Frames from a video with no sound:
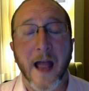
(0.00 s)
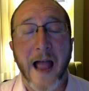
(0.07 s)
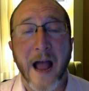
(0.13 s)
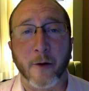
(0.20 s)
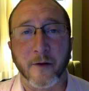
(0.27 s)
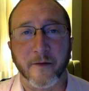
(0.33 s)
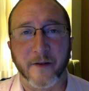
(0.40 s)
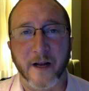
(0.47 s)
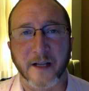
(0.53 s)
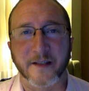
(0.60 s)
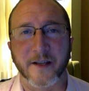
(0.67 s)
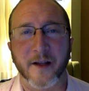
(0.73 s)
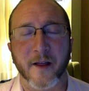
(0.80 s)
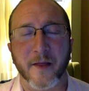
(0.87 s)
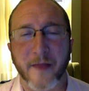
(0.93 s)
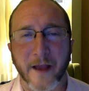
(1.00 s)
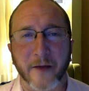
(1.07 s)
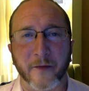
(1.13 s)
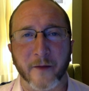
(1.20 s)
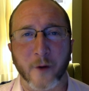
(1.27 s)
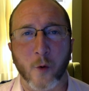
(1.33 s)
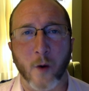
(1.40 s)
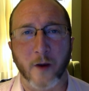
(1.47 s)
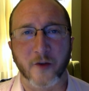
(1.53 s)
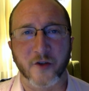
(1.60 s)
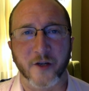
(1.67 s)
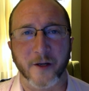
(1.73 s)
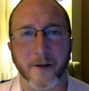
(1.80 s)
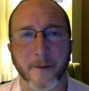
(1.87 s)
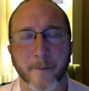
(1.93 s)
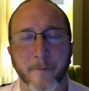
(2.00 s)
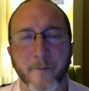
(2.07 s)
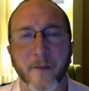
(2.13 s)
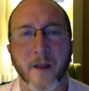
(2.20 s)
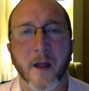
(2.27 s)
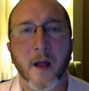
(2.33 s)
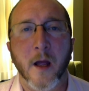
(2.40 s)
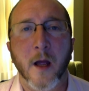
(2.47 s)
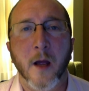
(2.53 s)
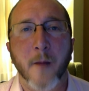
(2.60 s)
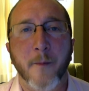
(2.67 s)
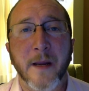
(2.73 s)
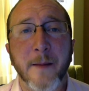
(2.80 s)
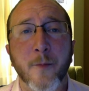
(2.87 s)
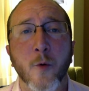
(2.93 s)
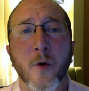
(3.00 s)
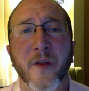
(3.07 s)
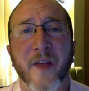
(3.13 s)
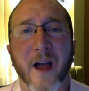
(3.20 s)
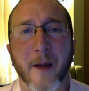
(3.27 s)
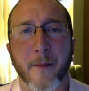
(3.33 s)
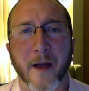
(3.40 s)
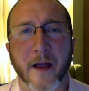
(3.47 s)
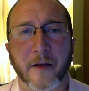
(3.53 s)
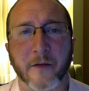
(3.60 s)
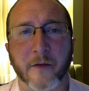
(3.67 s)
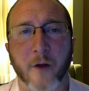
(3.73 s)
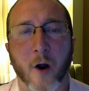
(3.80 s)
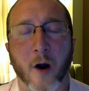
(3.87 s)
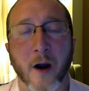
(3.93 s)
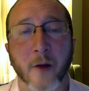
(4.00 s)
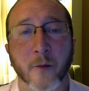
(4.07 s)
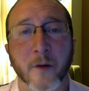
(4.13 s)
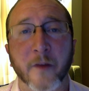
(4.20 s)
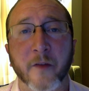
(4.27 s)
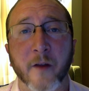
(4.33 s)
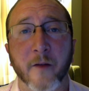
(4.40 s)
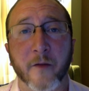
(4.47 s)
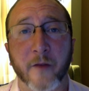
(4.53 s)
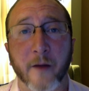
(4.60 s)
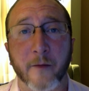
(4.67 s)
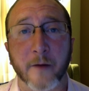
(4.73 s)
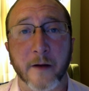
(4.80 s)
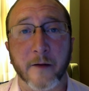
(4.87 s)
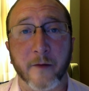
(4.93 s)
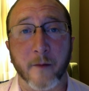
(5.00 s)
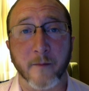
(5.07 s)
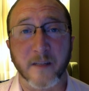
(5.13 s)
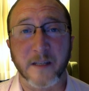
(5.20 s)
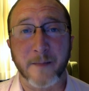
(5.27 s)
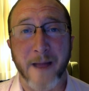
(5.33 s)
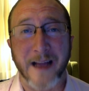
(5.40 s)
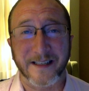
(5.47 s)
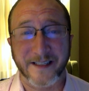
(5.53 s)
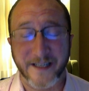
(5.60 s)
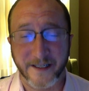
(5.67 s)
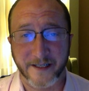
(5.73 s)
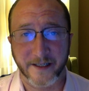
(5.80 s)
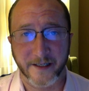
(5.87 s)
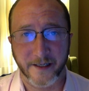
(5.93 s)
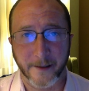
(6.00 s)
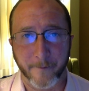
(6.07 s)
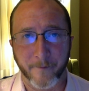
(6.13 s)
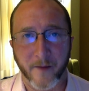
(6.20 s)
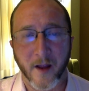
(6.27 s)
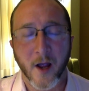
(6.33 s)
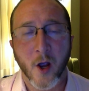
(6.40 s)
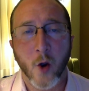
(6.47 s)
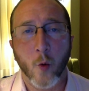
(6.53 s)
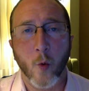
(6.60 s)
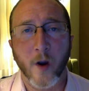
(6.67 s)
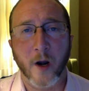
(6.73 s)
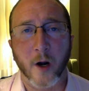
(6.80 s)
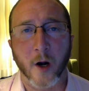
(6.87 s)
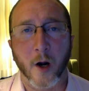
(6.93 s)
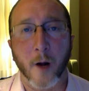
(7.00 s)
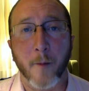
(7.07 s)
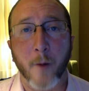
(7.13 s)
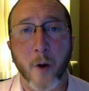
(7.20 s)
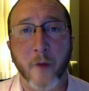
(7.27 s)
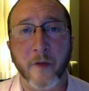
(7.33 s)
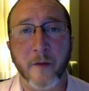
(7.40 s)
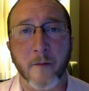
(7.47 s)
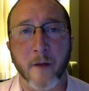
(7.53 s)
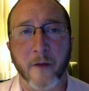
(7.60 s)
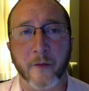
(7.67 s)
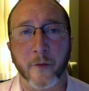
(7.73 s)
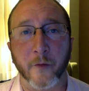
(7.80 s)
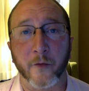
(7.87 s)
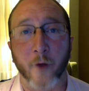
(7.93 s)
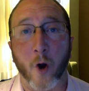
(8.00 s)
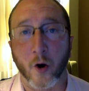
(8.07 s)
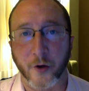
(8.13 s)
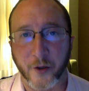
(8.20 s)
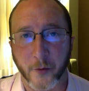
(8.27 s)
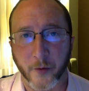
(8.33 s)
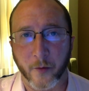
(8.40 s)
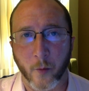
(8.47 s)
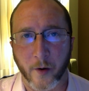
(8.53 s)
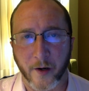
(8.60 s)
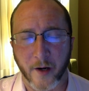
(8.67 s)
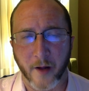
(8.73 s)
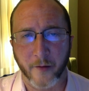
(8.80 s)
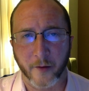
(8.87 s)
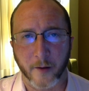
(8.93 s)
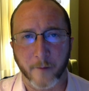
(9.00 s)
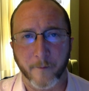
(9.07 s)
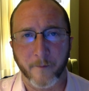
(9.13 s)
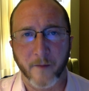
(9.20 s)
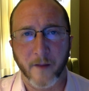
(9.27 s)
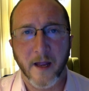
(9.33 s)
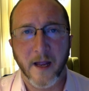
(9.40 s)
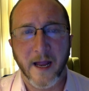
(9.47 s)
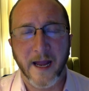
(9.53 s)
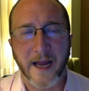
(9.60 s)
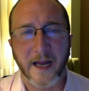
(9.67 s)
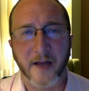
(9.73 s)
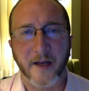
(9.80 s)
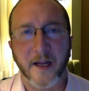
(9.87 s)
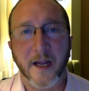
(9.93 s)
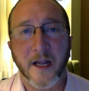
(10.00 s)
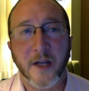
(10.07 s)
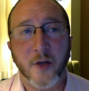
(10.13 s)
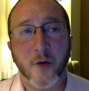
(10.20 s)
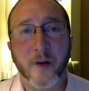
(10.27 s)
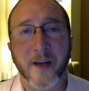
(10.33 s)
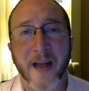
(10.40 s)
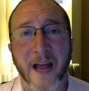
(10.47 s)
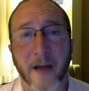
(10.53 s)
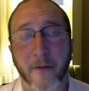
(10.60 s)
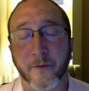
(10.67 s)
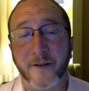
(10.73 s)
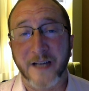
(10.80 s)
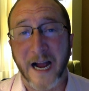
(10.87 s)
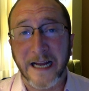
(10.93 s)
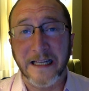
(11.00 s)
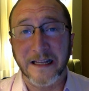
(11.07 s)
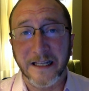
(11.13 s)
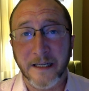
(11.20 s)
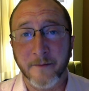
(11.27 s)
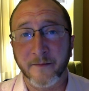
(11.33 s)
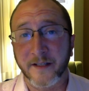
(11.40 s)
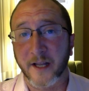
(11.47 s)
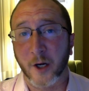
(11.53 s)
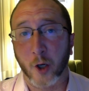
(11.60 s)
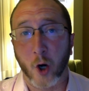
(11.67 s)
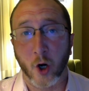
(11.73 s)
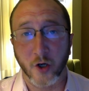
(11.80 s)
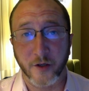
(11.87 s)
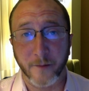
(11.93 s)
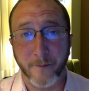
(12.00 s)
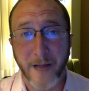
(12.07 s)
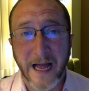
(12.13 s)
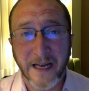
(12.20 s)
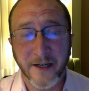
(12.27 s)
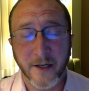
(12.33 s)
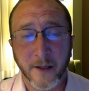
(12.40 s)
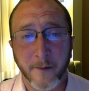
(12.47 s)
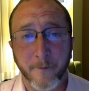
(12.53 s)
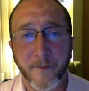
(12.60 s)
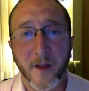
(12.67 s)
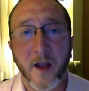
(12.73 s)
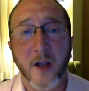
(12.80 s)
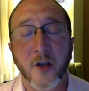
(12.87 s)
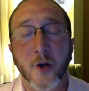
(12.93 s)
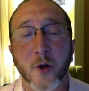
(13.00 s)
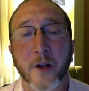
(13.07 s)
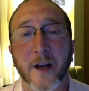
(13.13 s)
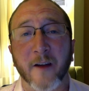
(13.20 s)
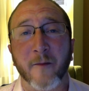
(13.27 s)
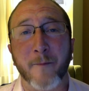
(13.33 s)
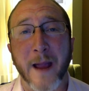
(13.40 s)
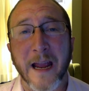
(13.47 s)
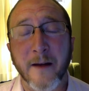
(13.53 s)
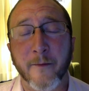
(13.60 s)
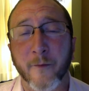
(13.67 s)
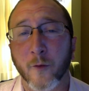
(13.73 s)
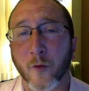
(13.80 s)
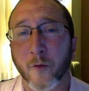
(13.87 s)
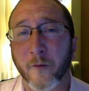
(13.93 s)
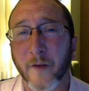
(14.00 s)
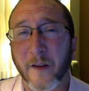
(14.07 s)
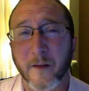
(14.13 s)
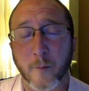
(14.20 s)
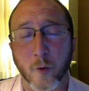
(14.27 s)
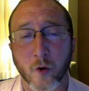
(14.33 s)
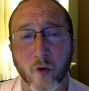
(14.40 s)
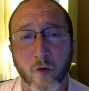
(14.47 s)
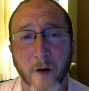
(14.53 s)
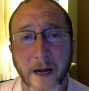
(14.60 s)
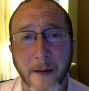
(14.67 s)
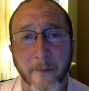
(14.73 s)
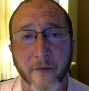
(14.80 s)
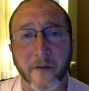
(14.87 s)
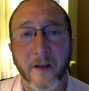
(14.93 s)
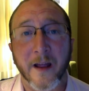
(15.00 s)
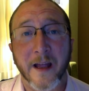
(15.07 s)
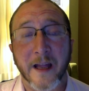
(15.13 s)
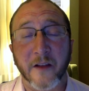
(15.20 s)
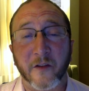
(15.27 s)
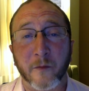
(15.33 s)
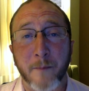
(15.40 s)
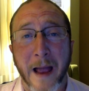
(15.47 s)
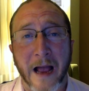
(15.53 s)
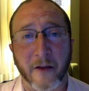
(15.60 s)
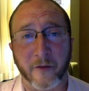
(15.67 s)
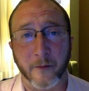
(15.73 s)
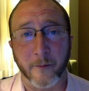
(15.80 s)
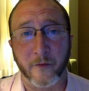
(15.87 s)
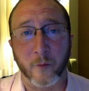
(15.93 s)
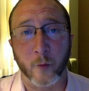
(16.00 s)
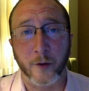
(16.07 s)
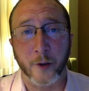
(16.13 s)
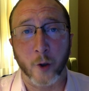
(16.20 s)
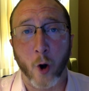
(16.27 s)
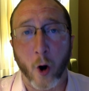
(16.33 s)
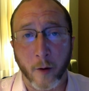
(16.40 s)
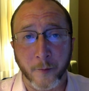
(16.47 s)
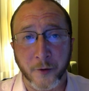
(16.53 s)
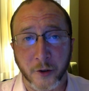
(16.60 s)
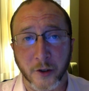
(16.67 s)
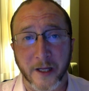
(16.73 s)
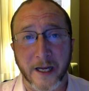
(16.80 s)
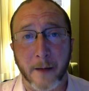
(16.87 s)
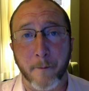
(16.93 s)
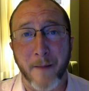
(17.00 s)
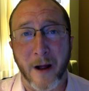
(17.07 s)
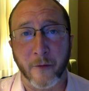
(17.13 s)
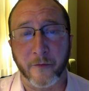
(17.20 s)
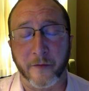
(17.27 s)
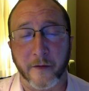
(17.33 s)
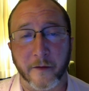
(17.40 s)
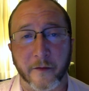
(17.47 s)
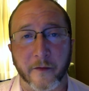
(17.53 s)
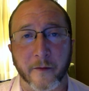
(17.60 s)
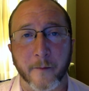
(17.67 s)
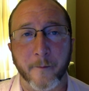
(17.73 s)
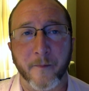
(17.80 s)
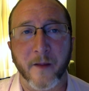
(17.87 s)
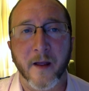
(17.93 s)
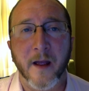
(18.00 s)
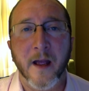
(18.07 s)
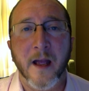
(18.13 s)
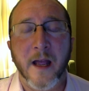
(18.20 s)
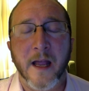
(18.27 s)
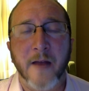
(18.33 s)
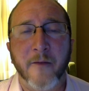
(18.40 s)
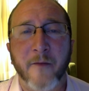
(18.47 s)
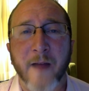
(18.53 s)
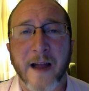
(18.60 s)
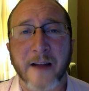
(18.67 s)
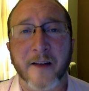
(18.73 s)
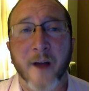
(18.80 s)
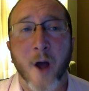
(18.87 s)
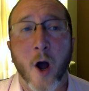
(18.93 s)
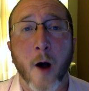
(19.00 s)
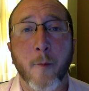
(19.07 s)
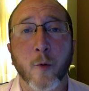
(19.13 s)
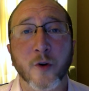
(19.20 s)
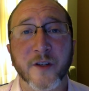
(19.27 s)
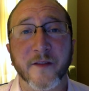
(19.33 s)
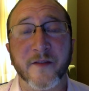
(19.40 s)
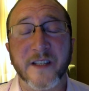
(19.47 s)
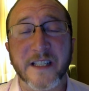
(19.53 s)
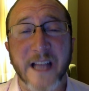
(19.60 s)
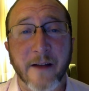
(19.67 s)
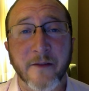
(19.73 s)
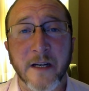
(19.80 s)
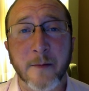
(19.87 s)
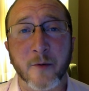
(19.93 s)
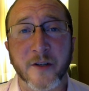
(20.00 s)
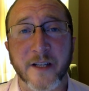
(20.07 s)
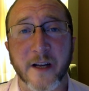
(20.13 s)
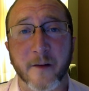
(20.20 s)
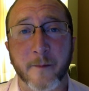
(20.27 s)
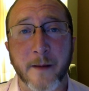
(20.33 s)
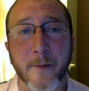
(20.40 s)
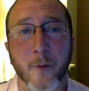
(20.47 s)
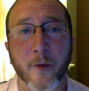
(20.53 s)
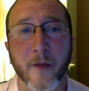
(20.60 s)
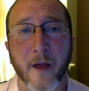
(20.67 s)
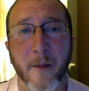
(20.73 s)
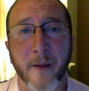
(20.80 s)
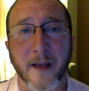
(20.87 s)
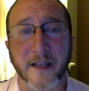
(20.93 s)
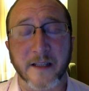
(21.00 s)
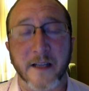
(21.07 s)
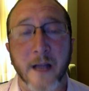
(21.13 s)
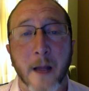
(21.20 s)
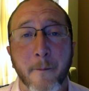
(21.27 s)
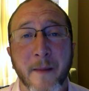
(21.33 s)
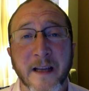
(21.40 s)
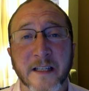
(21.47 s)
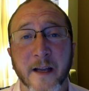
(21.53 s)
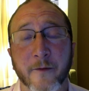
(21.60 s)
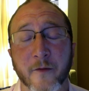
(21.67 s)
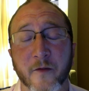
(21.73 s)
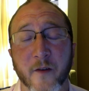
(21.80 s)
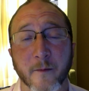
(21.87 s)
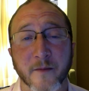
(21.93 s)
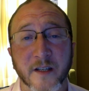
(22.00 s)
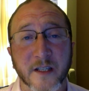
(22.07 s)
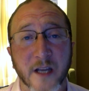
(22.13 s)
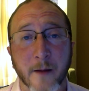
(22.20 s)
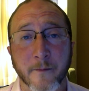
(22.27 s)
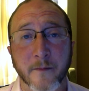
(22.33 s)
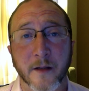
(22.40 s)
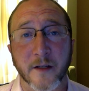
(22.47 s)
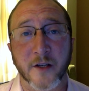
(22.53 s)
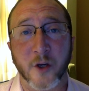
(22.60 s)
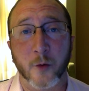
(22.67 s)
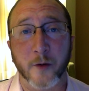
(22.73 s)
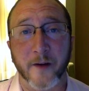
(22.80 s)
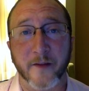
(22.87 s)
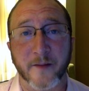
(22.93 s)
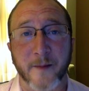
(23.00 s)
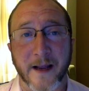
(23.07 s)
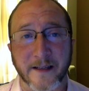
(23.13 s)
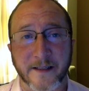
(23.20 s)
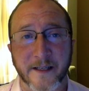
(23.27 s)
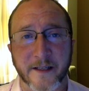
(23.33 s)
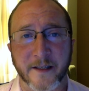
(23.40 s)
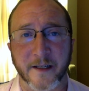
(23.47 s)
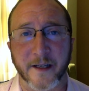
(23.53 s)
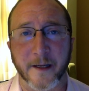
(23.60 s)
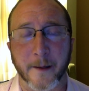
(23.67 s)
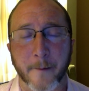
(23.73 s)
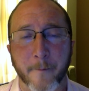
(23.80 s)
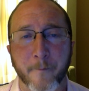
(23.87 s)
Howdy, Vanessa. Thanks for the question. People with MS are at risk of suffering from spasticity, where opposing muscles argue with one another. And you can have tight limbs that are hard to bend. You can have painful, visible cramps and spasms where your arm or your leg bounces. In fact, upwards of 70% of people with MS may suffer from some degree of spasticity.